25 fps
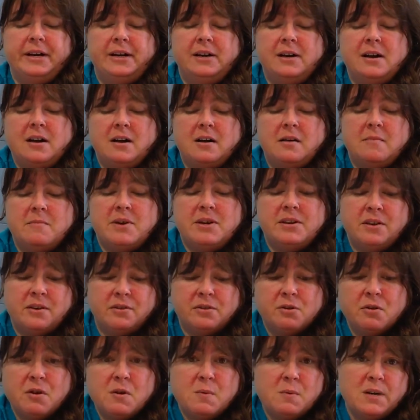
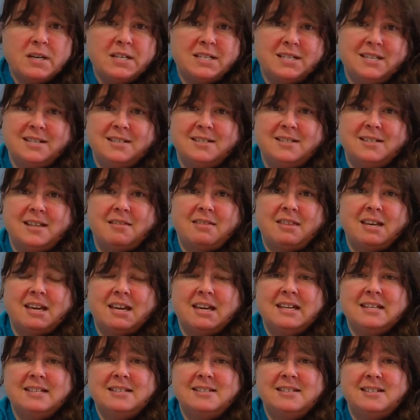Another great reason is that the
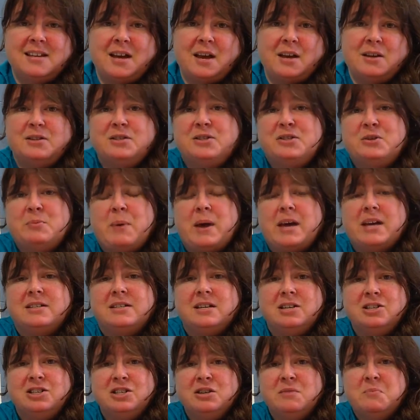kids tend to pay
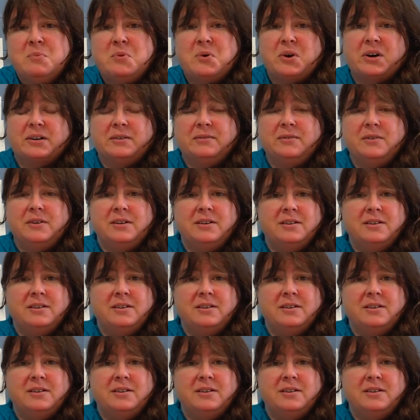attention more.